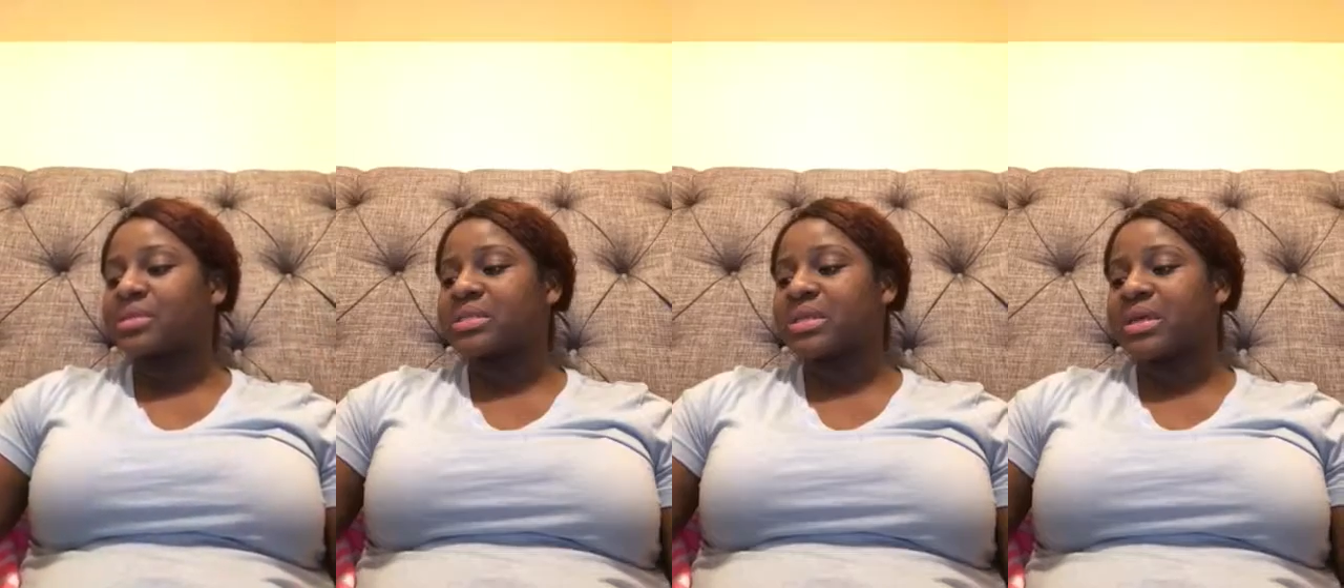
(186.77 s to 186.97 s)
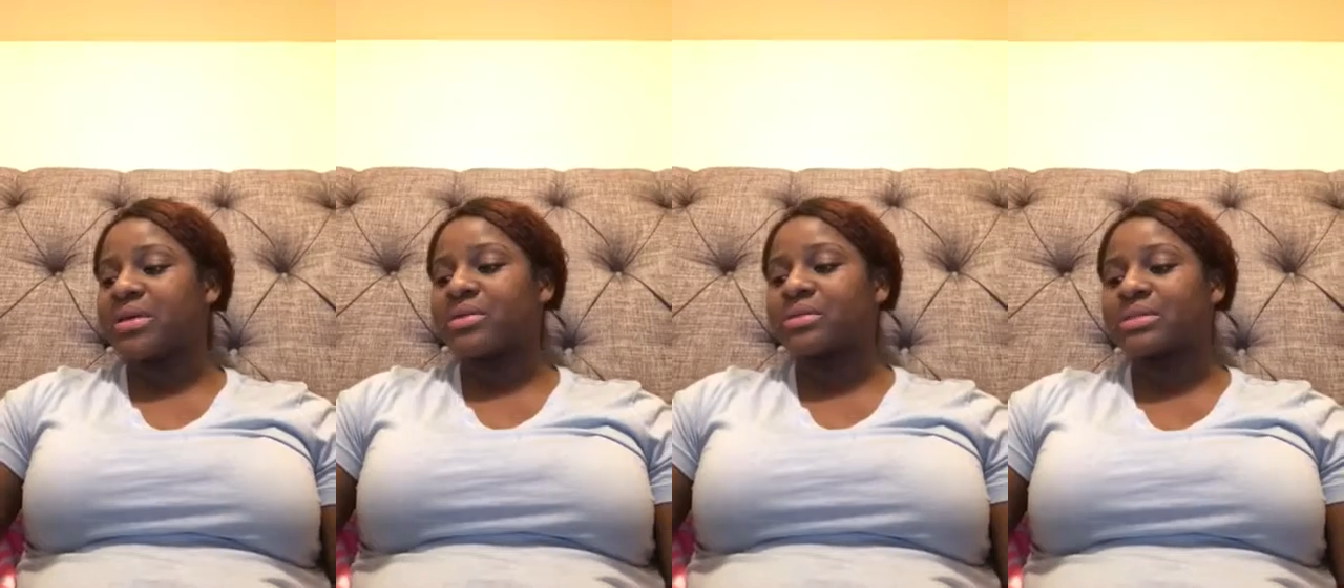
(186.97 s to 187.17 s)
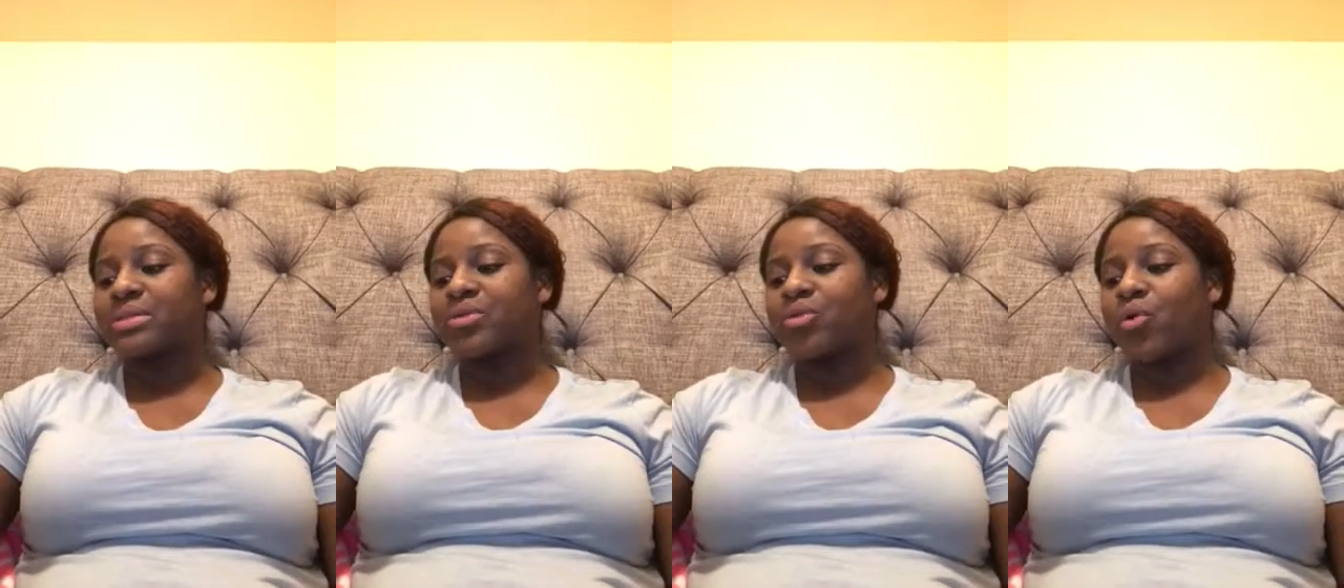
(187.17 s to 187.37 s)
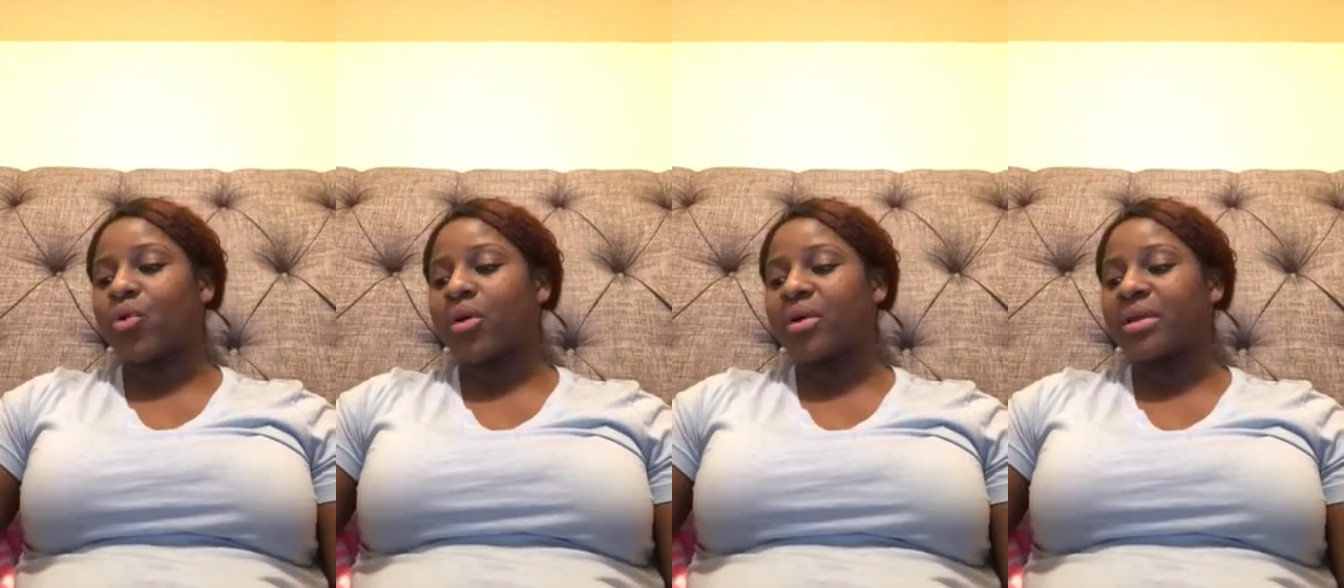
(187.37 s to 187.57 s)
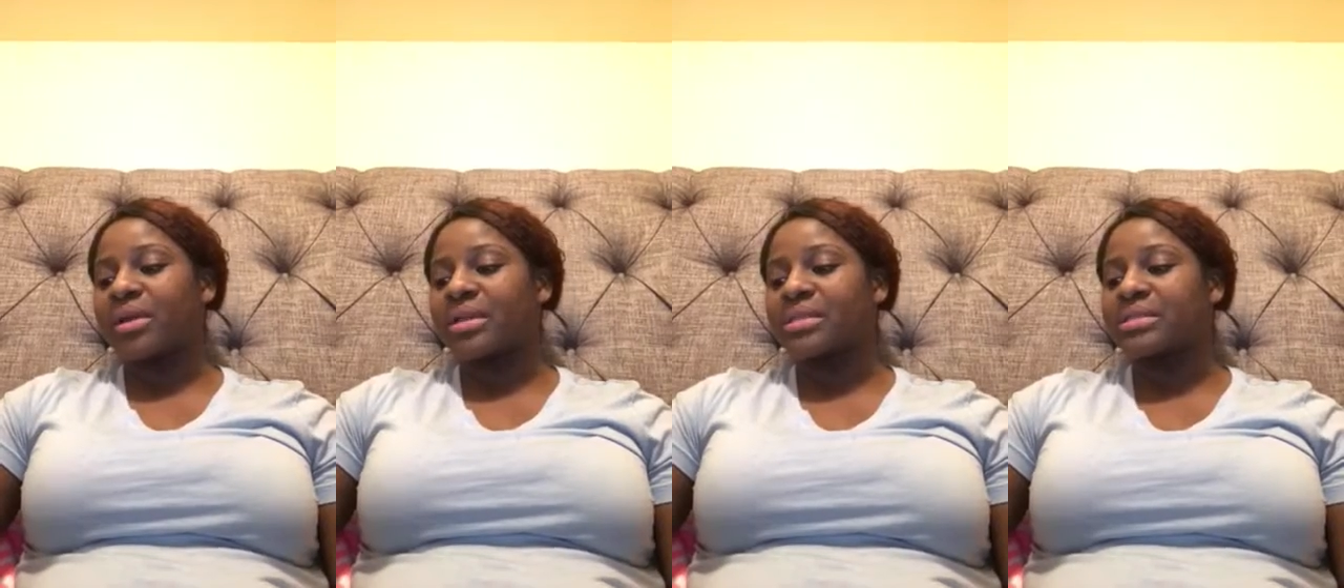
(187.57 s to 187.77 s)
cells, and
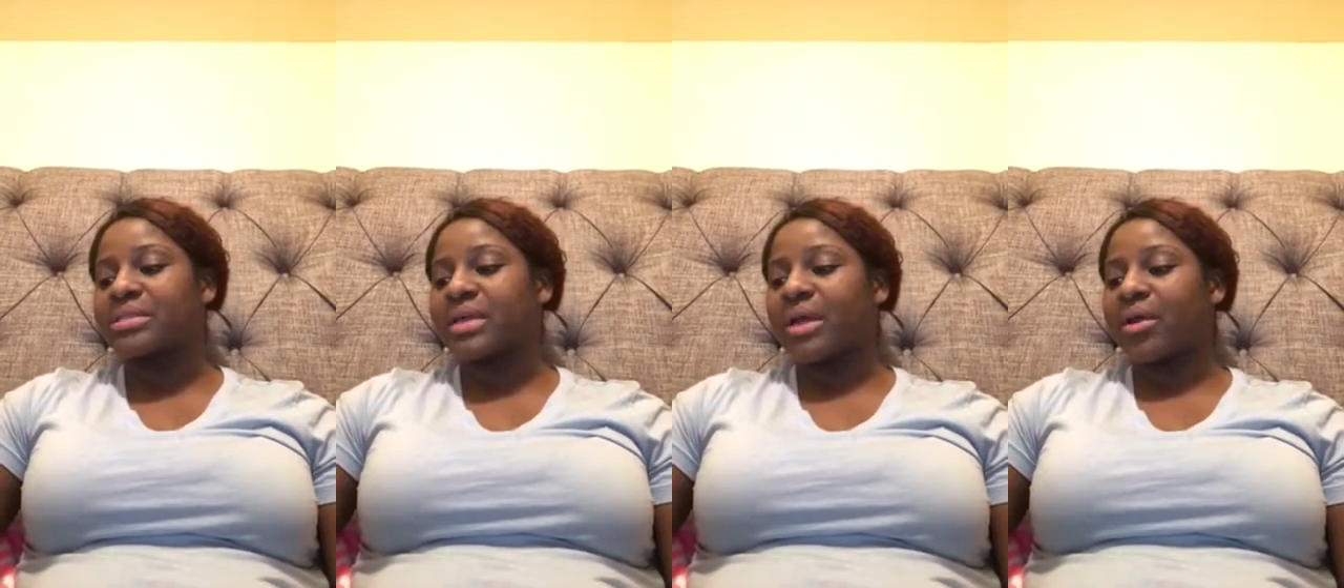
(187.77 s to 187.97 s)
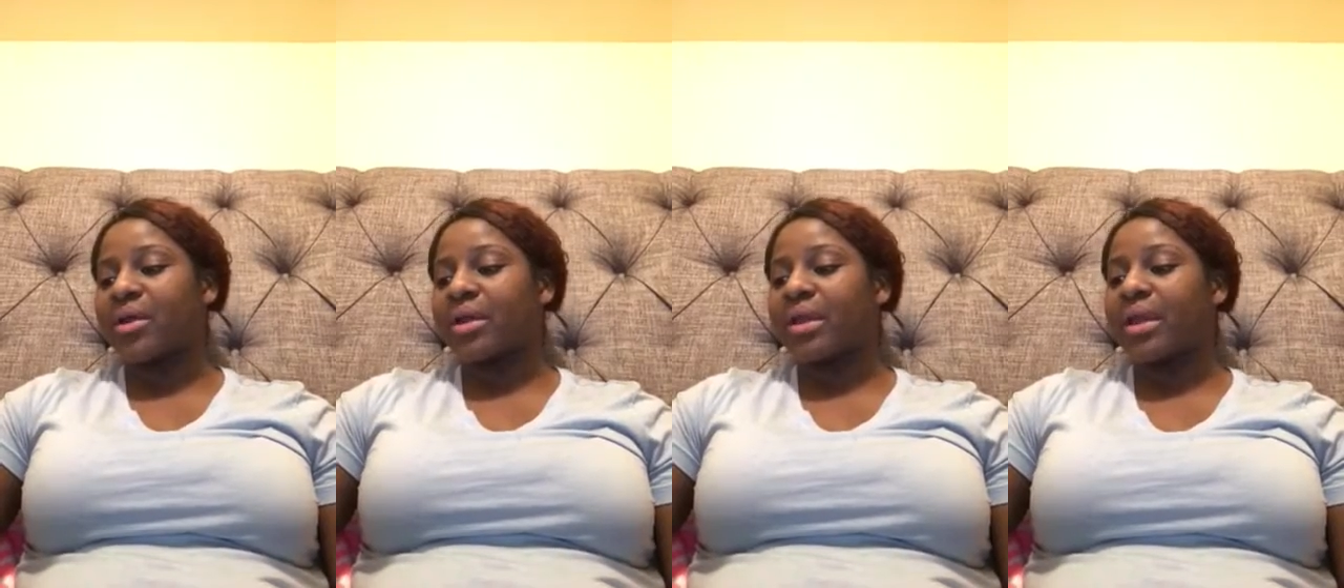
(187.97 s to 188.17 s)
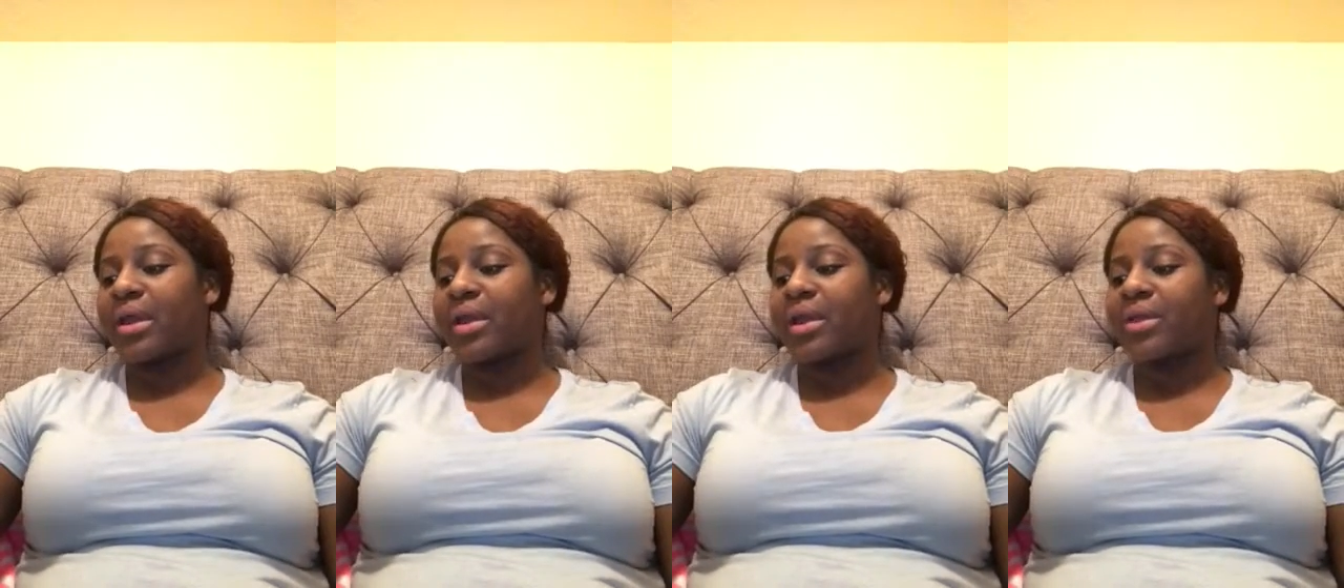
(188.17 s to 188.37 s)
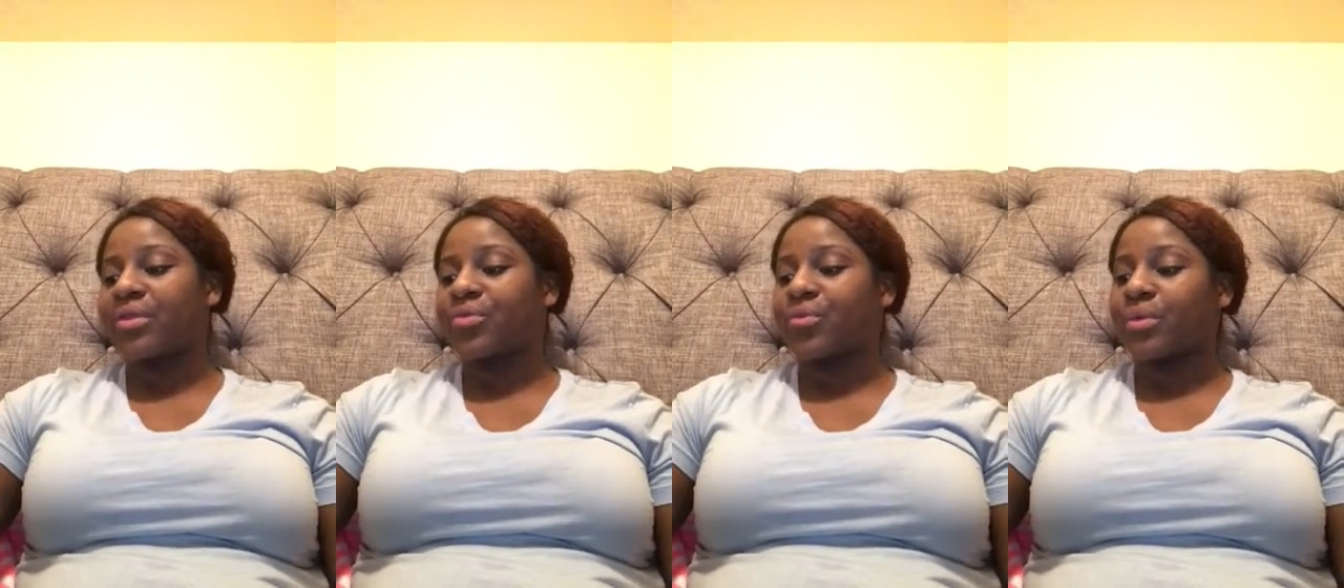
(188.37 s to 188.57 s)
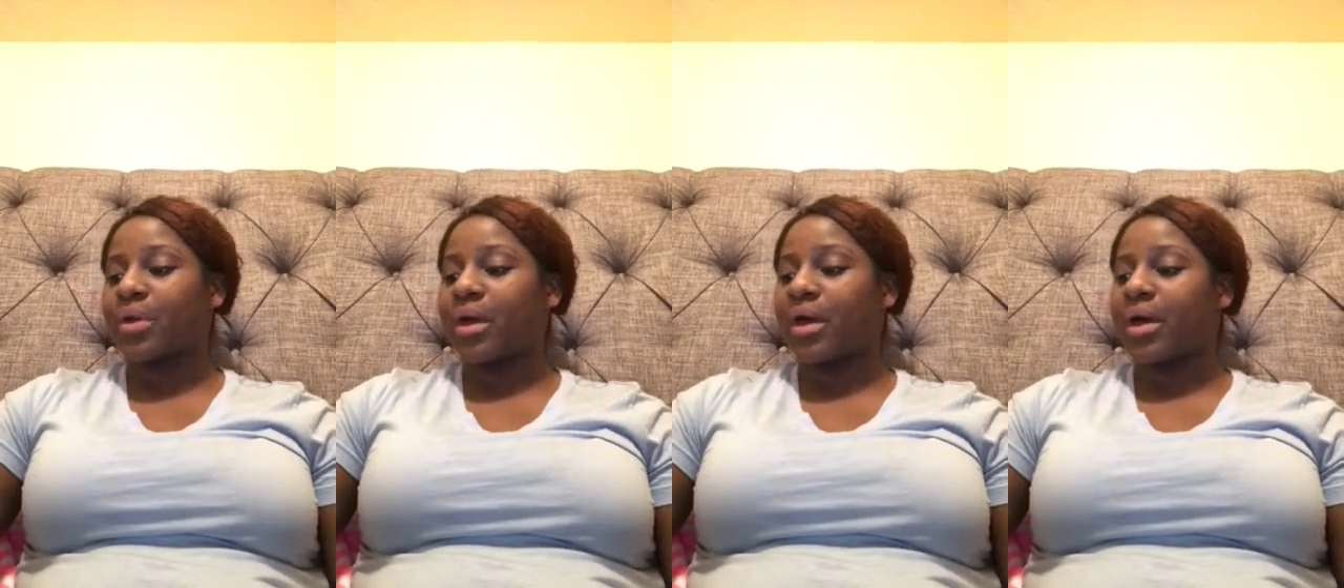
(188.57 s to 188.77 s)
organs that are
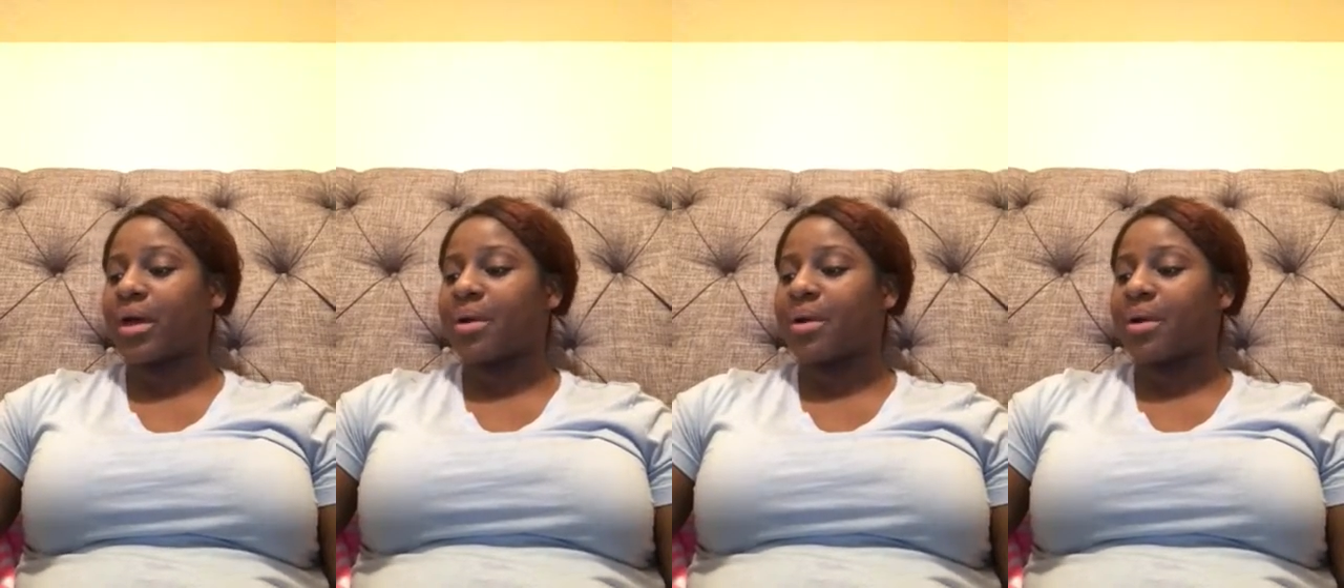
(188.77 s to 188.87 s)
carried through